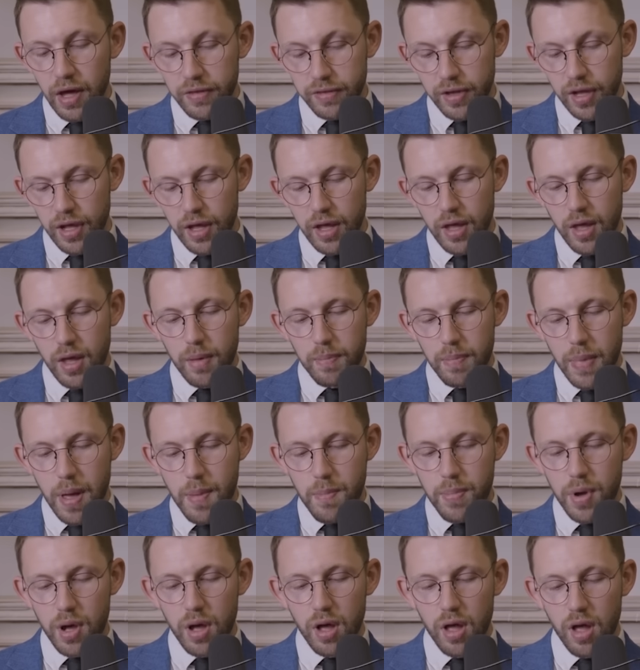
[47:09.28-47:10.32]
another
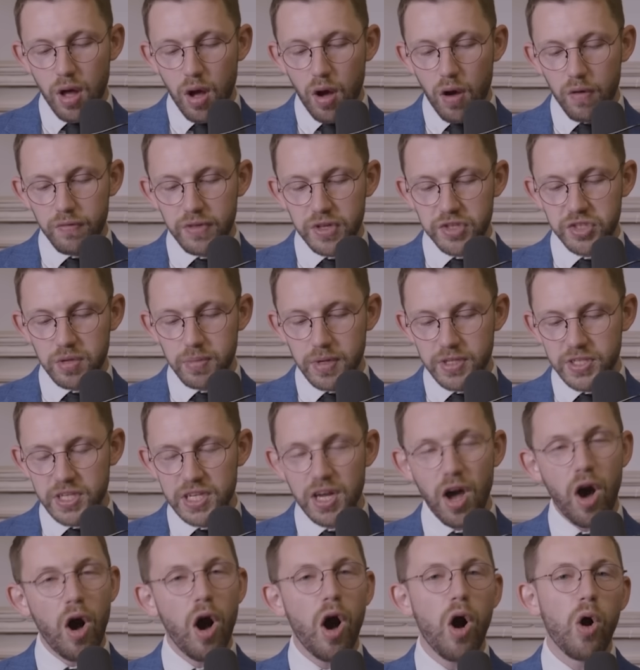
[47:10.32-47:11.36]
member of this
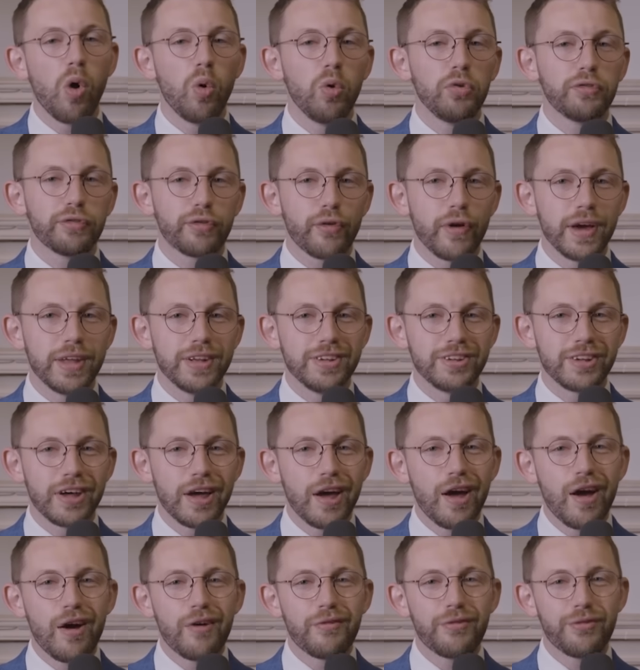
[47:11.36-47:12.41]
committee, our old
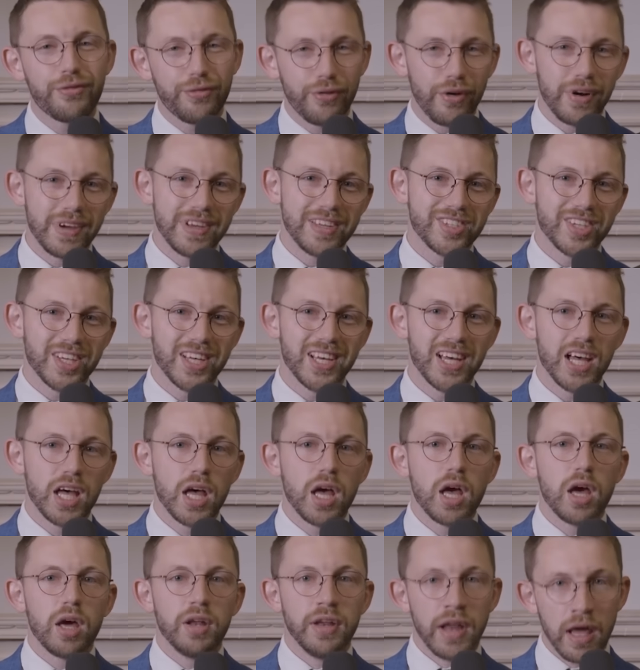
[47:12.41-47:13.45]
friend
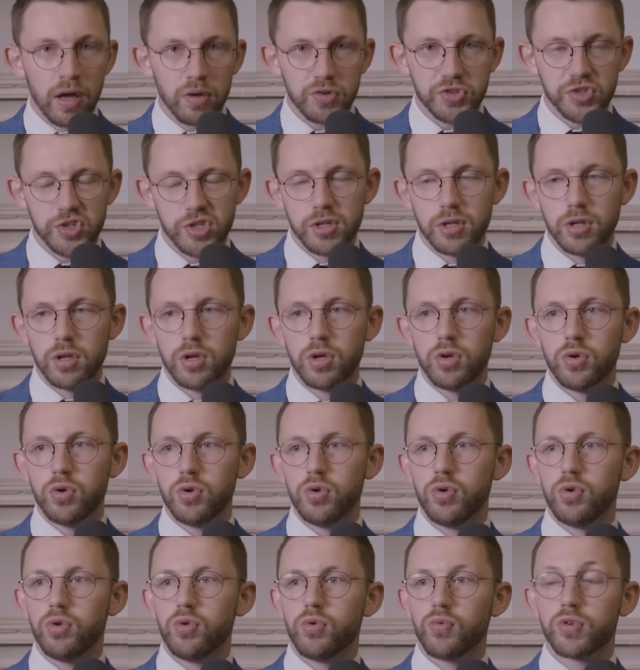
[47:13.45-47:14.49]
Fraser Nelson,
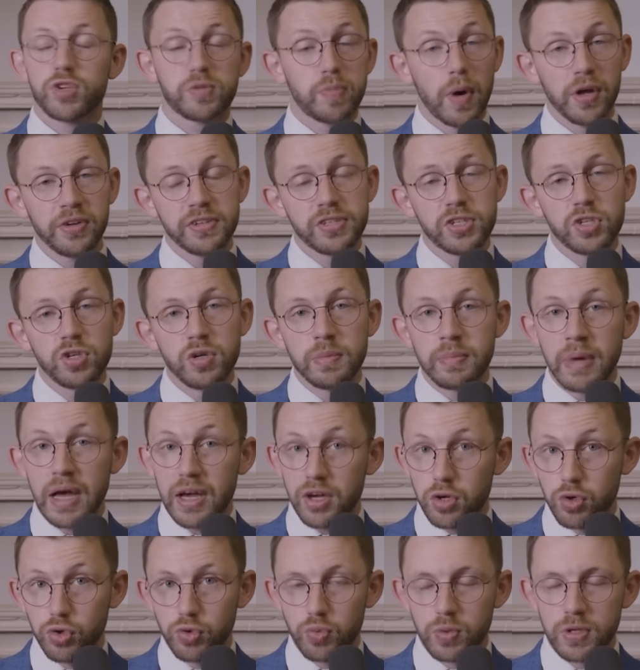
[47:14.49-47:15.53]
who responded to
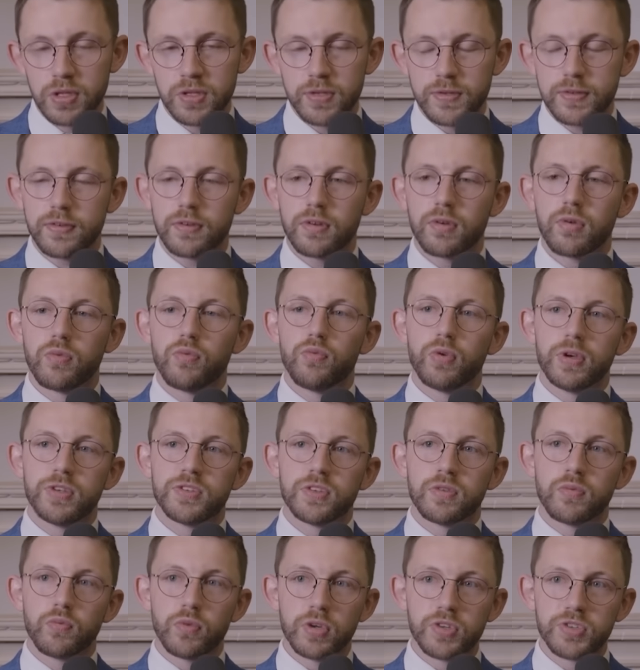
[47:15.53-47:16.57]
Matt Goodwin's
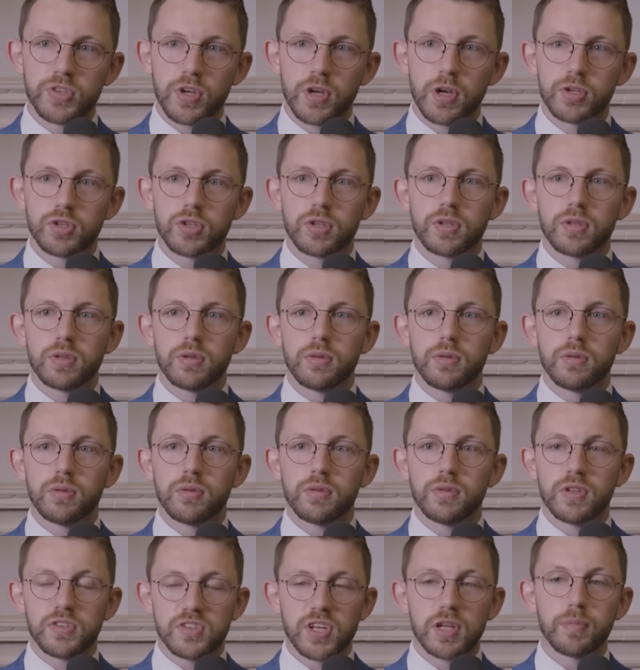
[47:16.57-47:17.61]
recent research
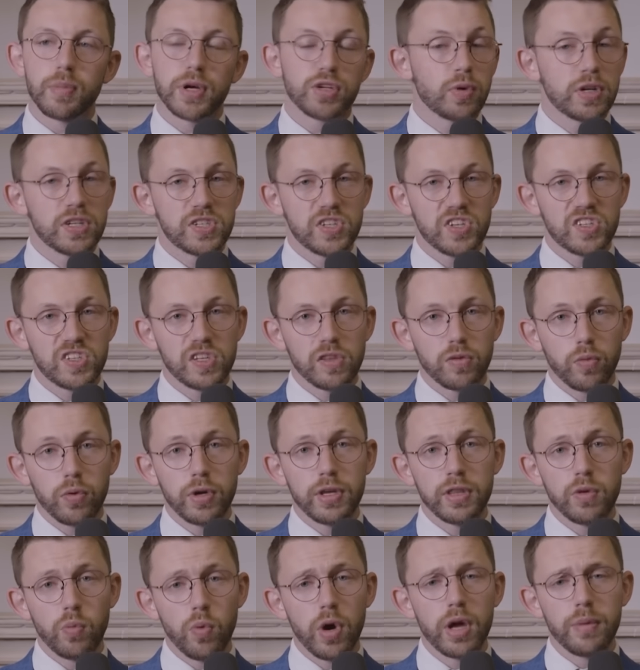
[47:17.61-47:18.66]
that said by
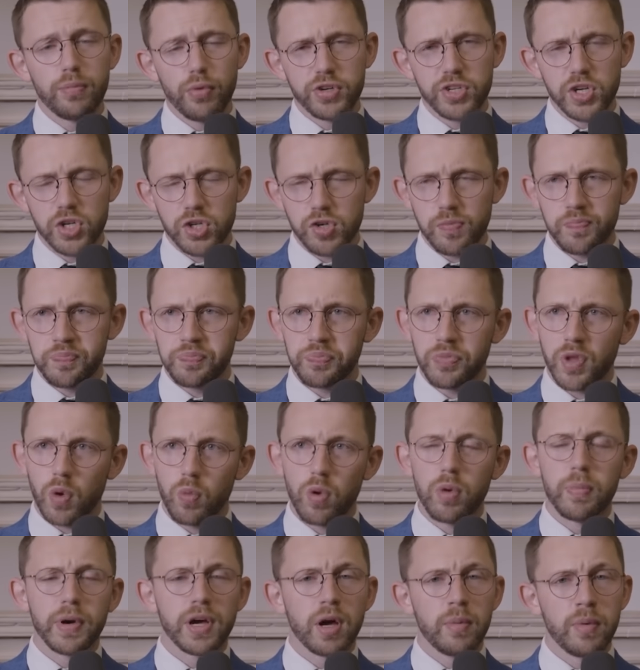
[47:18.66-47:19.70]
2063 the white British
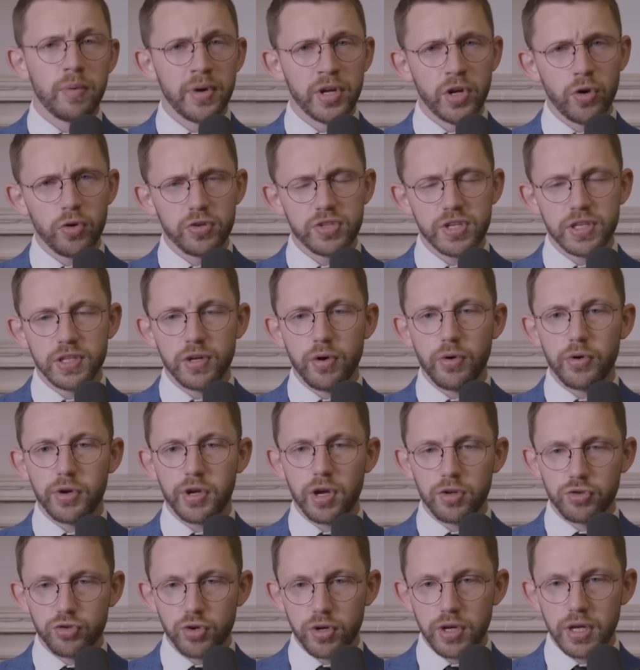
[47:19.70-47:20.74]
will become a minority in their
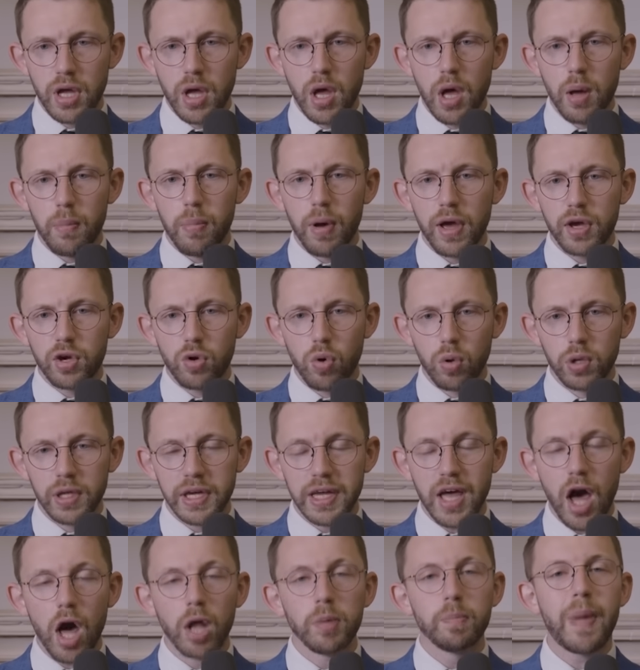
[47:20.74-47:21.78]
own country by
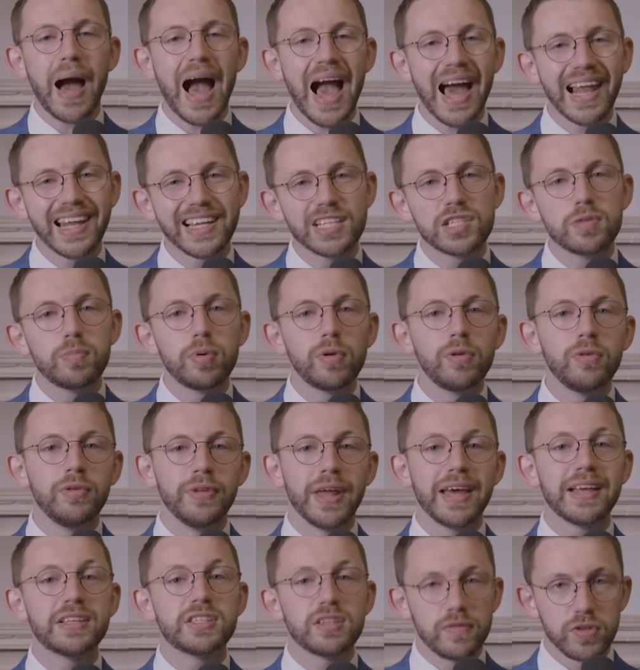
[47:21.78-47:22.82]
calling it unpalatable
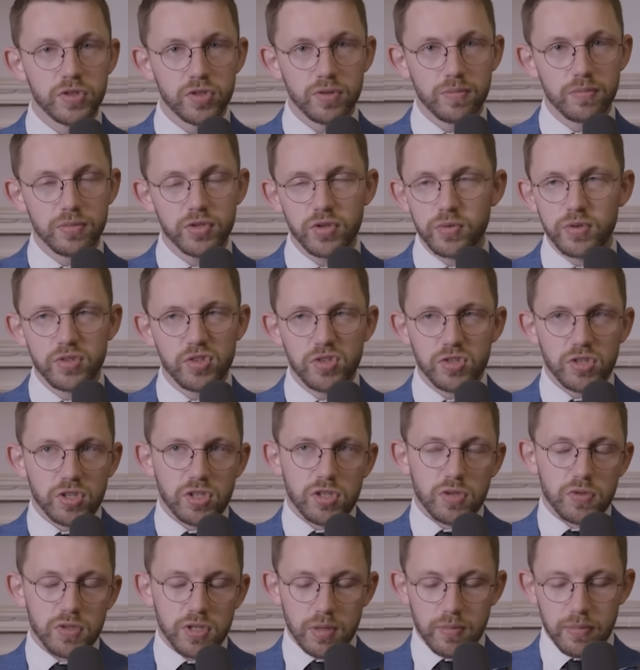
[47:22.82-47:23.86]
nativism. So he's just
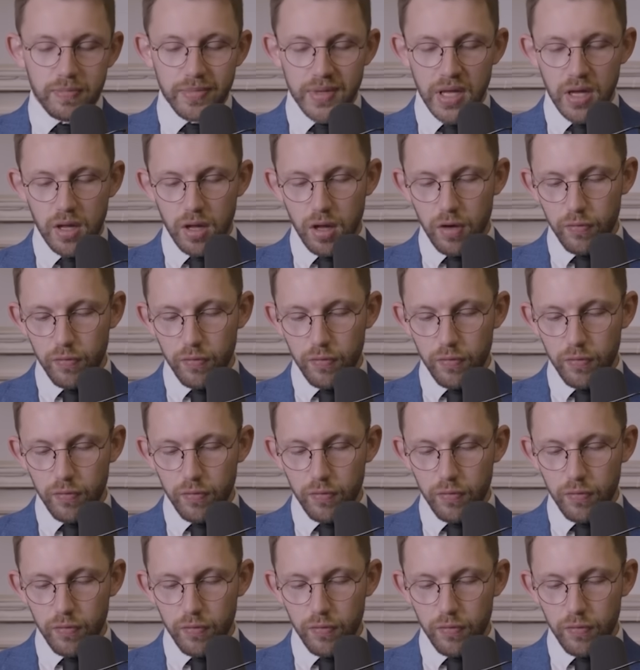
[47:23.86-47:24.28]
accusing him